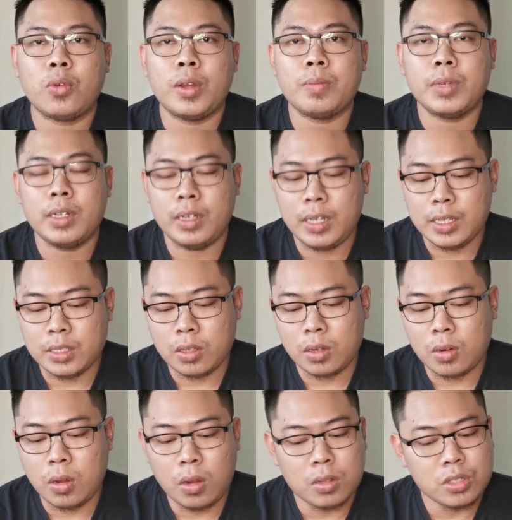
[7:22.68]
equipment list
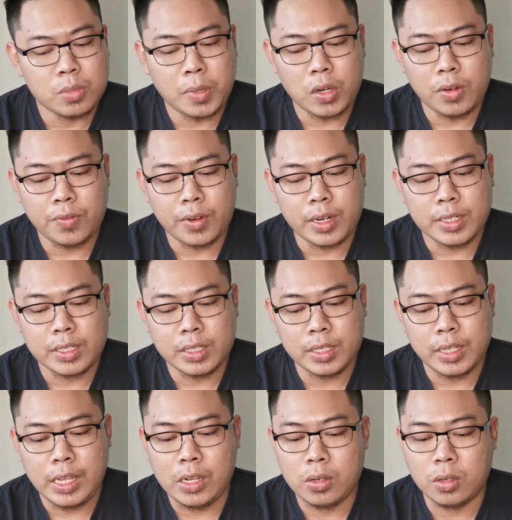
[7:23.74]
on all Subaru
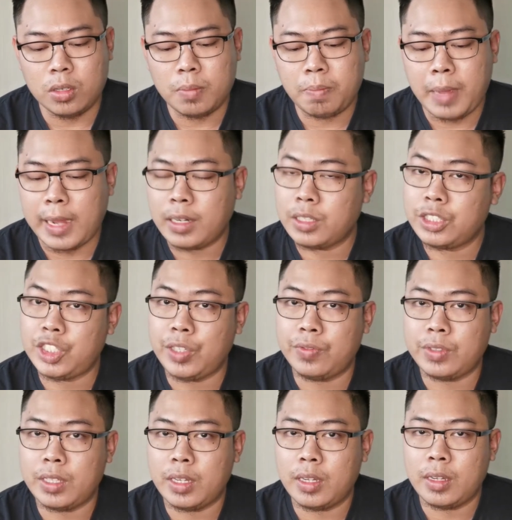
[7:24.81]
Forester include paddle
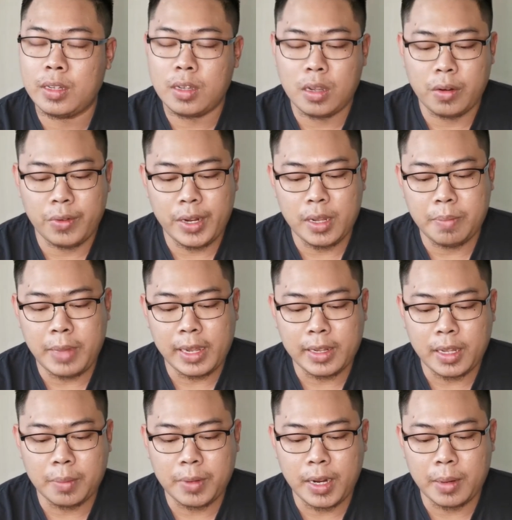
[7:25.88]
shifter, a rear
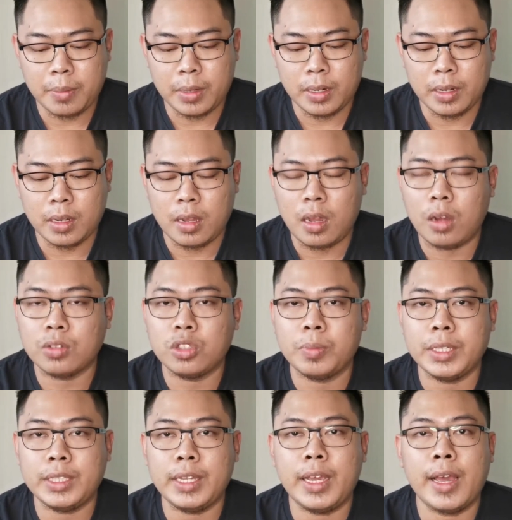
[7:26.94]
backup camera,
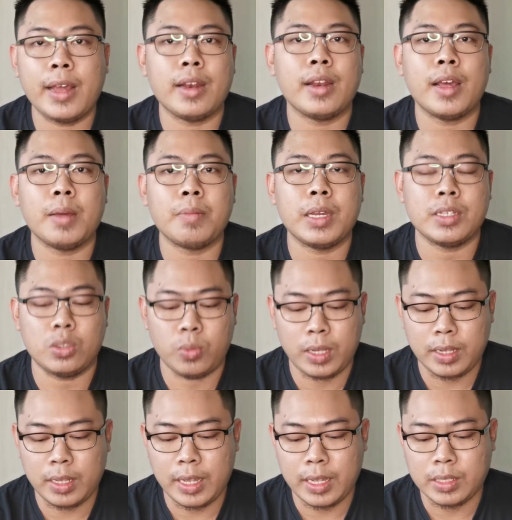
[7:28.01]
automatic headlamp as
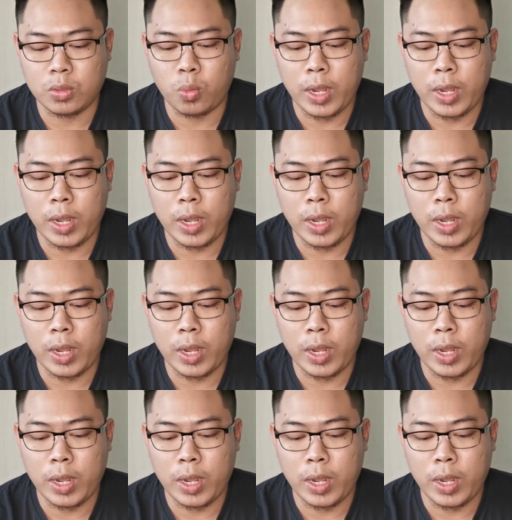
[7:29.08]
well as